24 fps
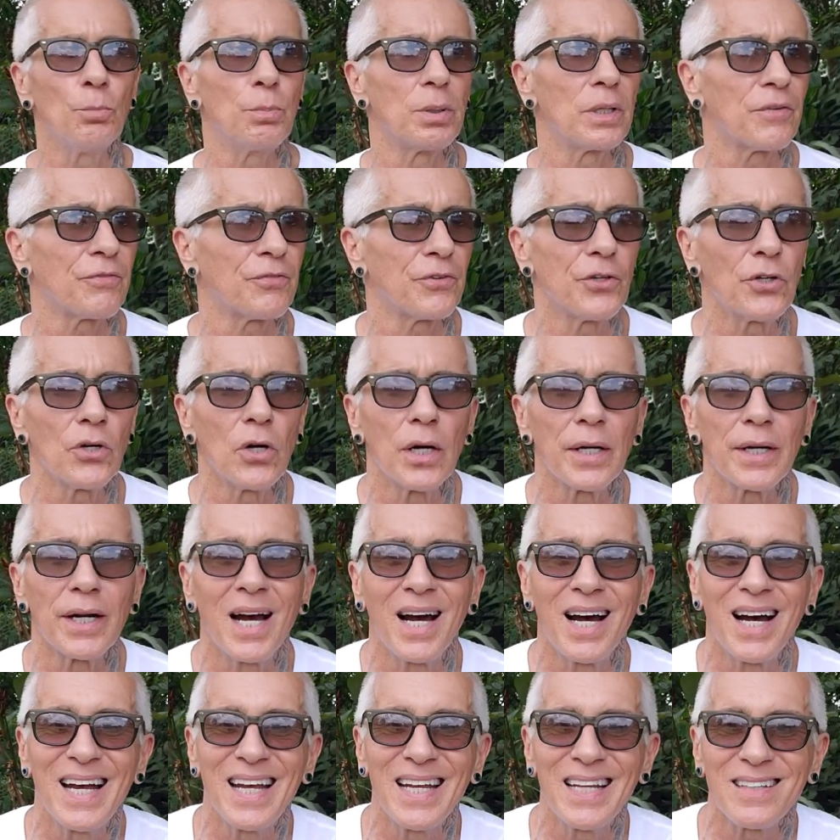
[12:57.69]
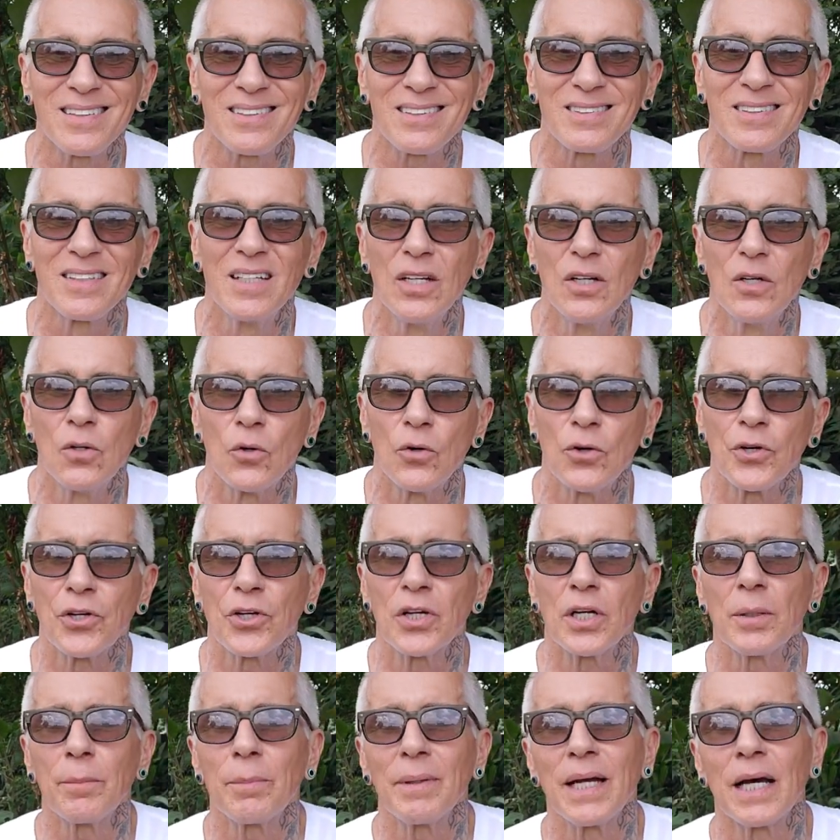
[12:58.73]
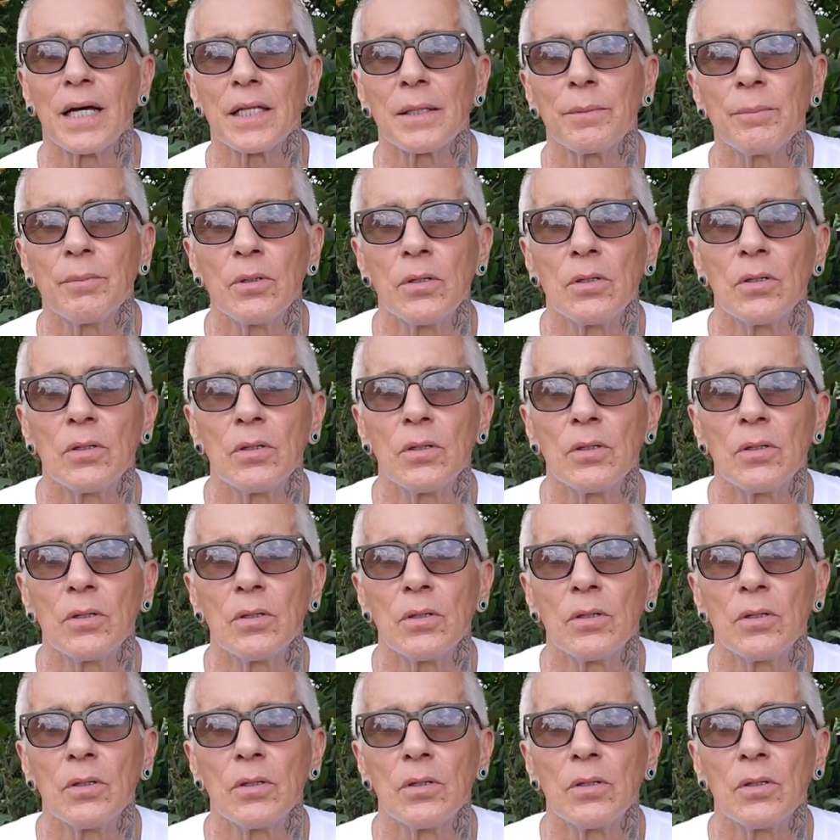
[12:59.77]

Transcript: But if you're on hikes or you're going to be out in the